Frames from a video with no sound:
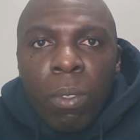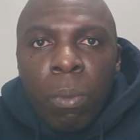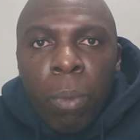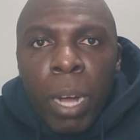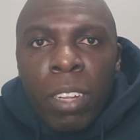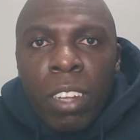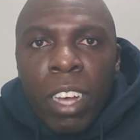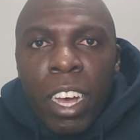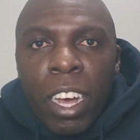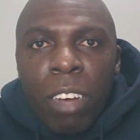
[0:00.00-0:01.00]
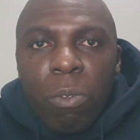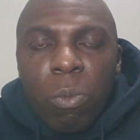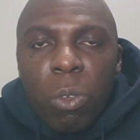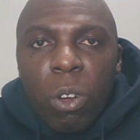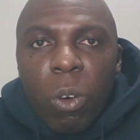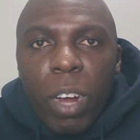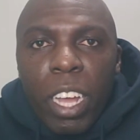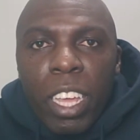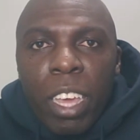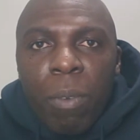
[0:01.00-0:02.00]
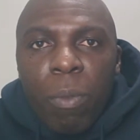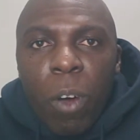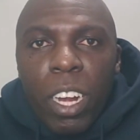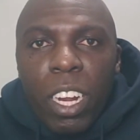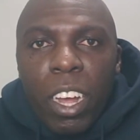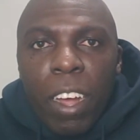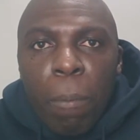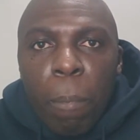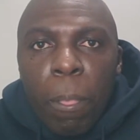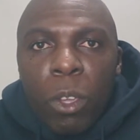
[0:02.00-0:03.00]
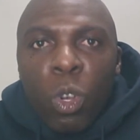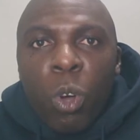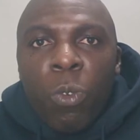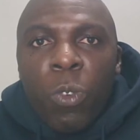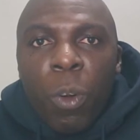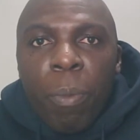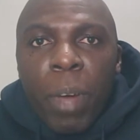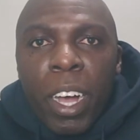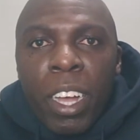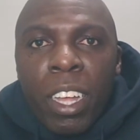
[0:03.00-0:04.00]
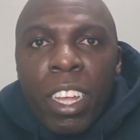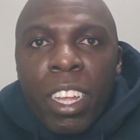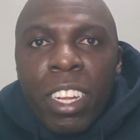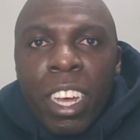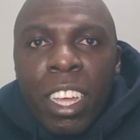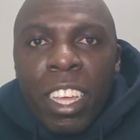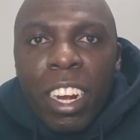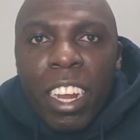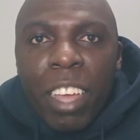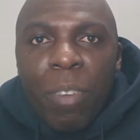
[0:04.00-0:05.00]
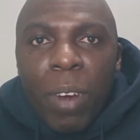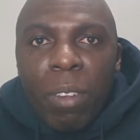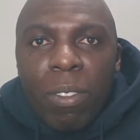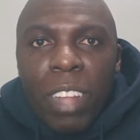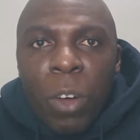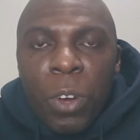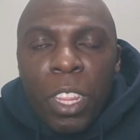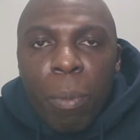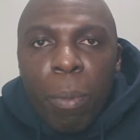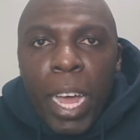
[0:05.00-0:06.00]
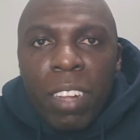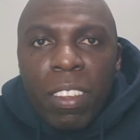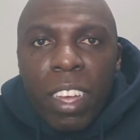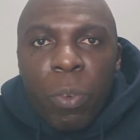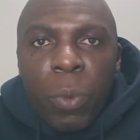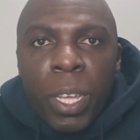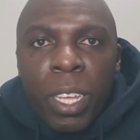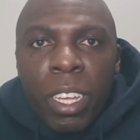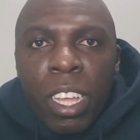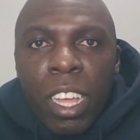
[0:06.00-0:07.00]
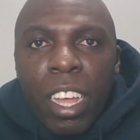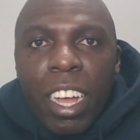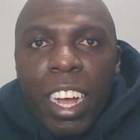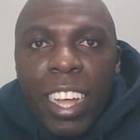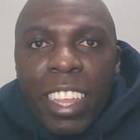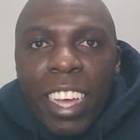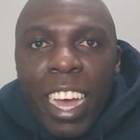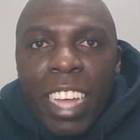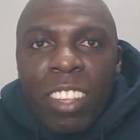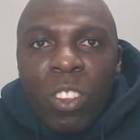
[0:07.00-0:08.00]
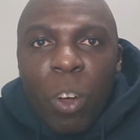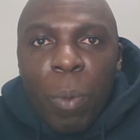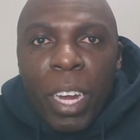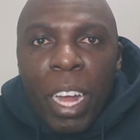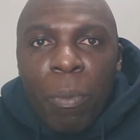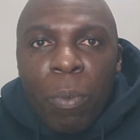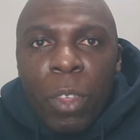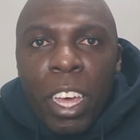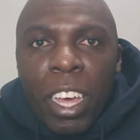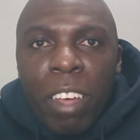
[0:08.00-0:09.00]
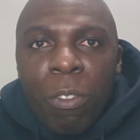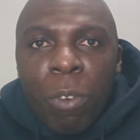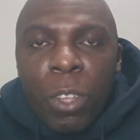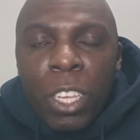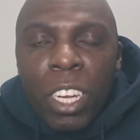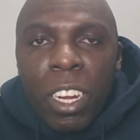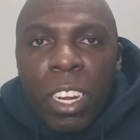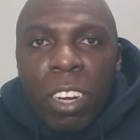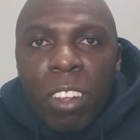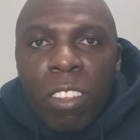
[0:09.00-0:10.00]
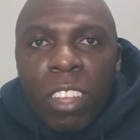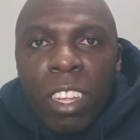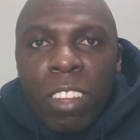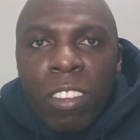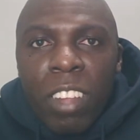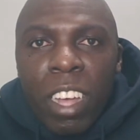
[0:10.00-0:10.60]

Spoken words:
But what a game, what a show from Tahir Abrams down in the blindside wing. The guy just opened up for Jaden Hendricks'